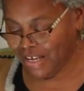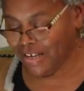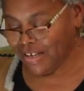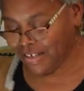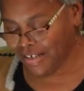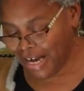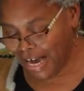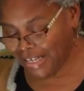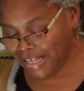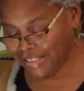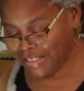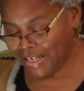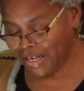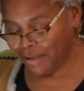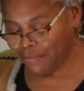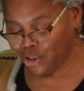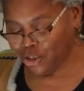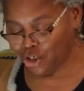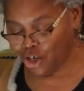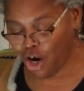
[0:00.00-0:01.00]
God's
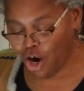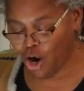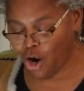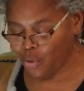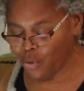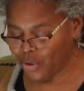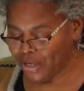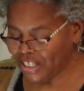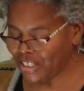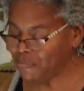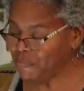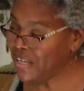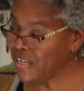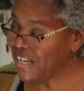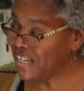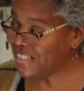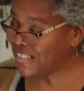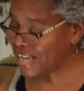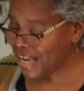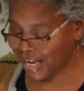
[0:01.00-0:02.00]
name should always be
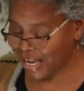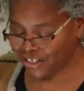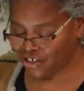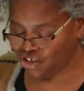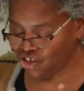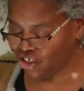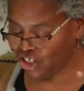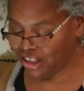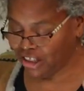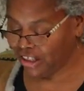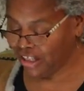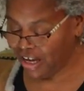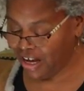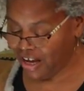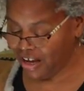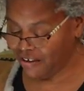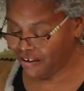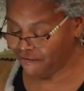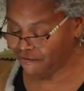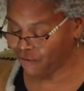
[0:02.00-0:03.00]
attached to
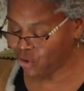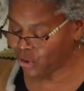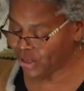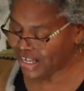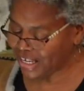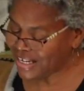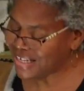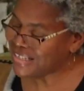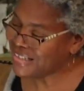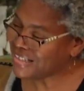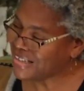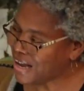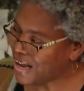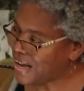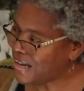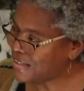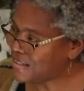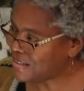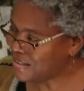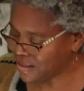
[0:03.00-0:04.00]
love, for it is
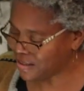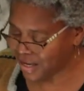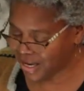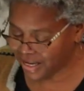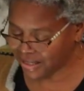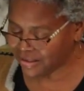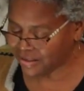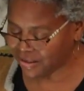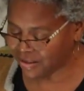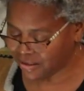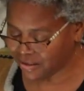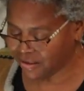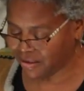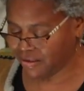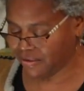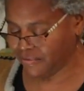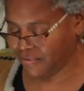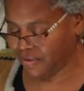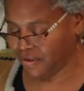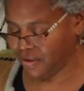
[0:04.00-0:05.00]
God's
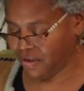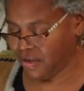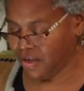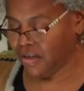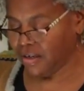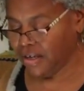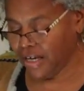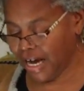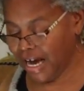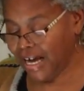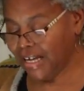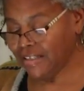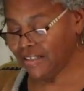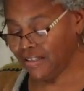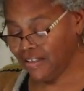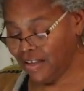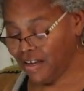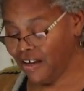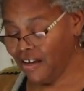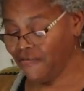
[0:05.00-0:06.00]
essence. God's
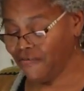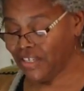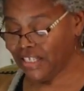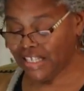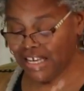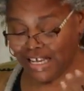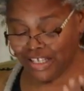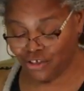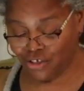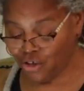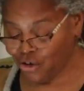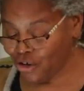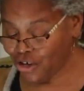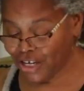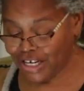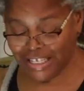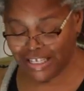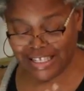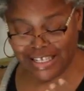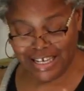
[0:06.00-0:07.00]
love is as good
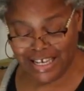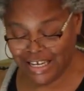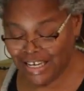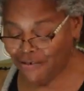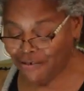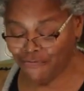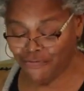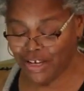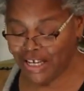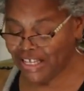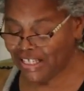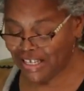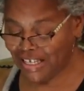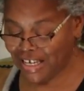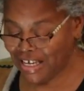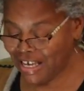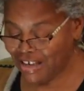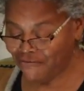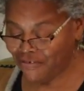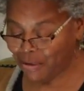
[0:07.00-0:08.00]
as any reason,
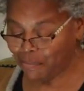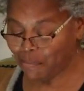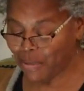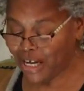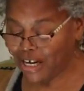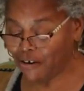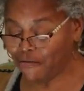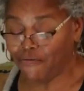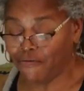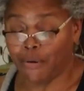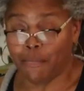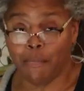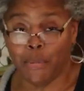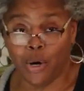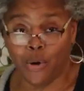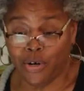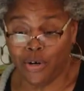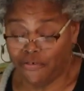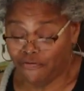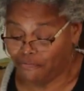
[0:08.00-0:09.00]
even better, for
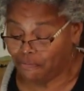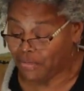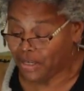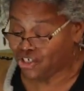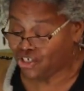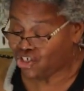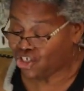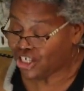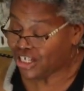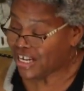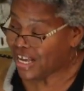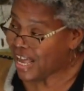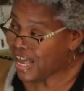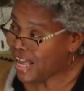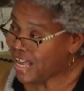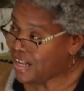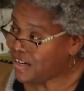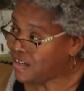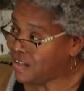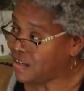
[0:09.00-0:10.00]
motive, mission,
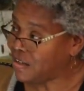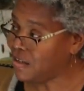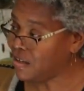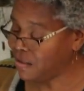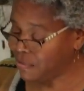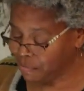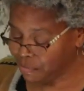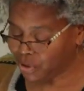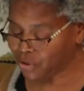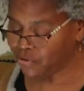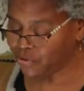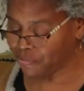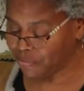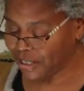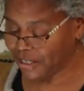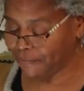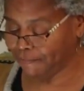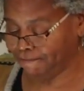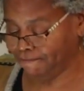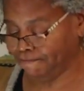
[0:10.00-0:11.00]
and movement.